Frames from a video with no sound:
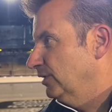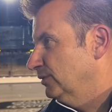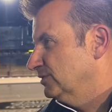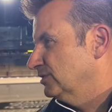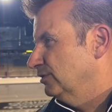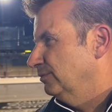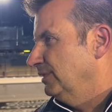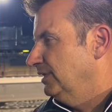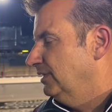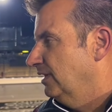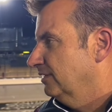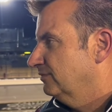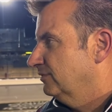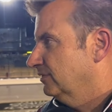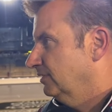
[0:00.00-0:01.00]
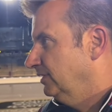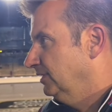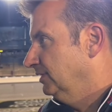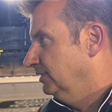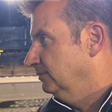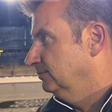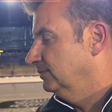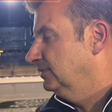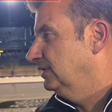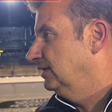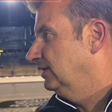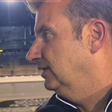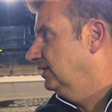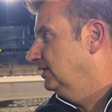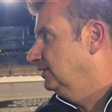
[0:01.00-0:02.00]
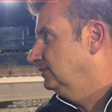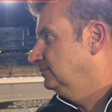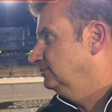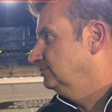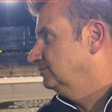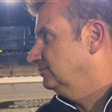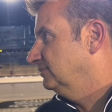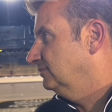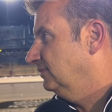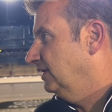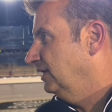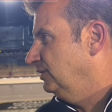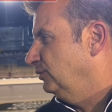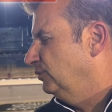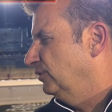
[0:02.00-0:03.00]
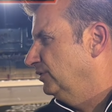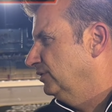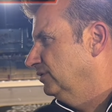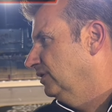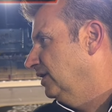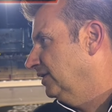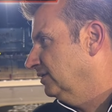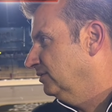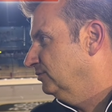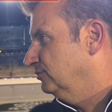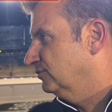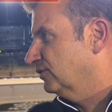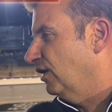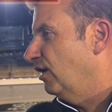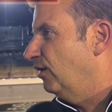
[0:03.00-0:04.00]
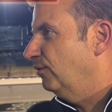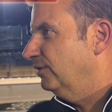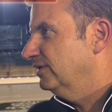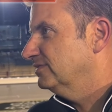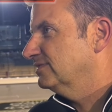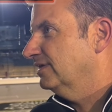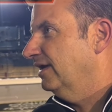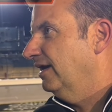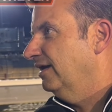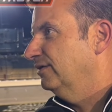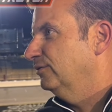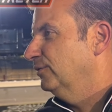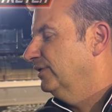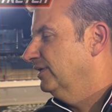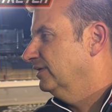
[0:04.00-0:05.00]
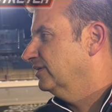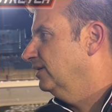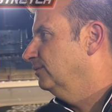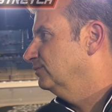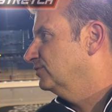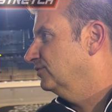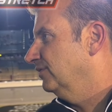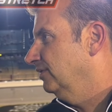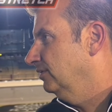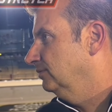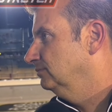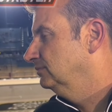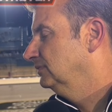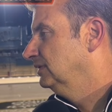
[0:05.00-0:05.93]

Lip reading: it was going to be like for them. And you wonder, like, whose call was that or where it comes from.